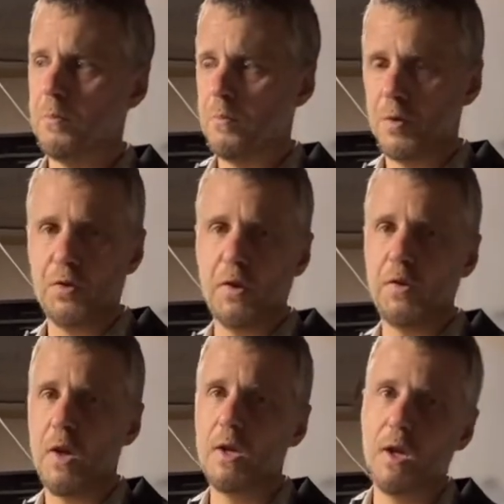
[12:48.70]

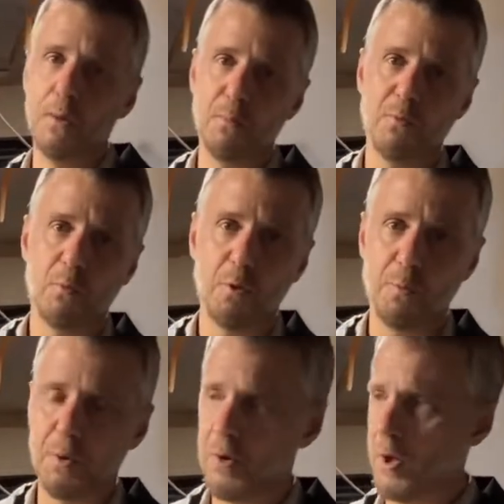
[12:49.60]
688 before you
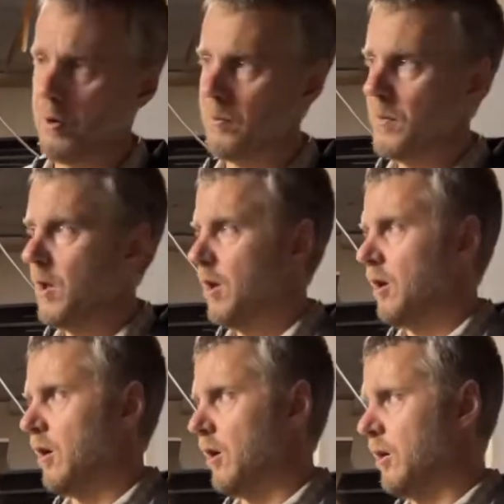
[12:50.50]
put that on.
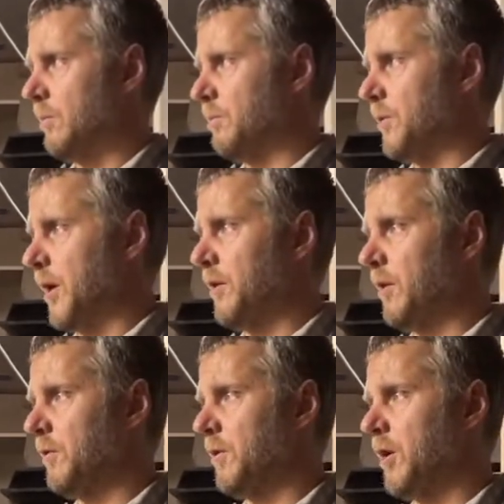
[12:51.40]
Then
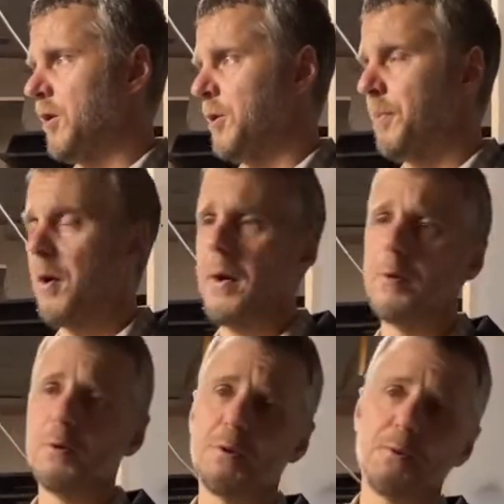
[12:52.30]
on the
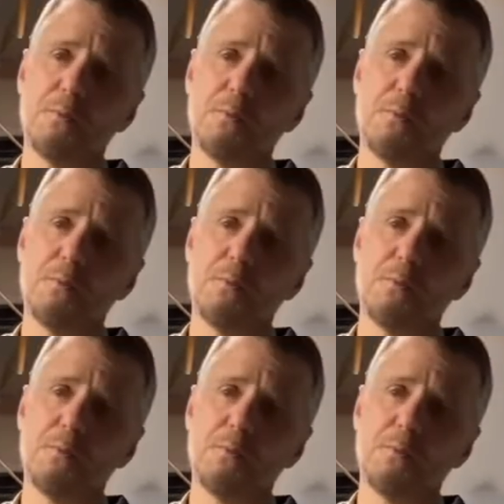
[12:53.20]
primers,